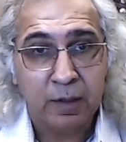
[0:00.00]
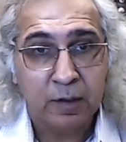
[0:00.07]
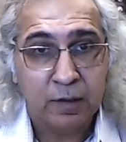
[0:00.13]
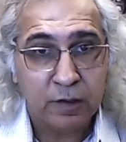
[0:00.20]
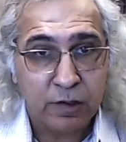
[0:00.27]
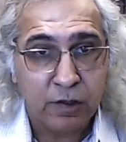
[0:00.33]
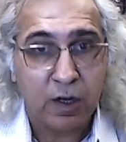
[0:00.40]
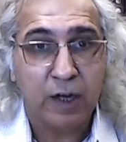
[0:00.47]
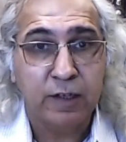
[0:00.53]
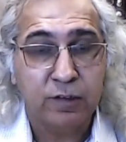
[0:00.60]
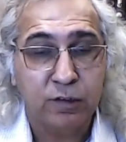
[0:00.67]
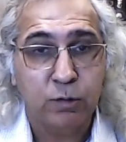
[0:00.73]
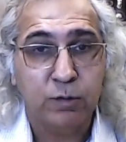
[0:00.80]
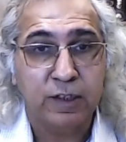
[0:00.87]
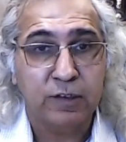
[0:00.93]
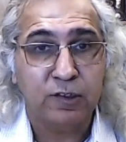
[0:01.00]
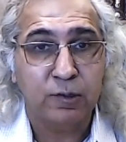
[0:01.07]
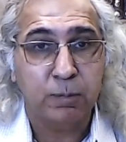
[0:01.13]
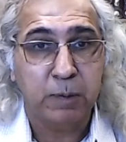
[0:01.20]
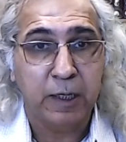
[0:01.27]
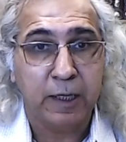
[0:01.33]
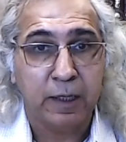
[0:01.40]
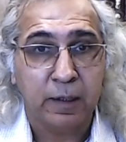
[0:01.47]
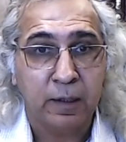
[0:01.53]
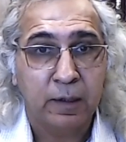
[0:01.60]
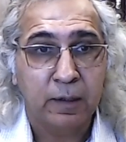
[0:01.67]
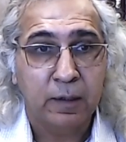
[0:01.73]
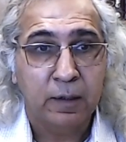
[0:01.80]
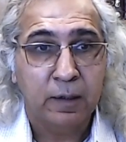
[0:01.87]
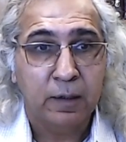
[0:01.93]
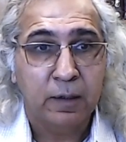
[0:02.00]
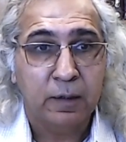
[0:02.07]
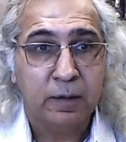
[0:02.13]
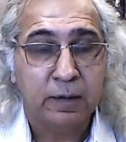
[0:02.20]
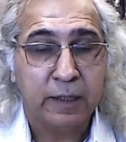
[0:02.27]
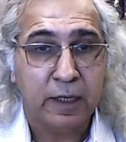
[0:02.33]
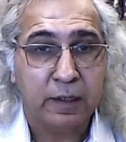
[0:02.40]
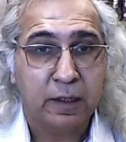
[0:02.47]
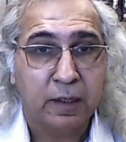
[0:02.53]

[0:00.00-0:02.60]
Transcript: tries to explain, that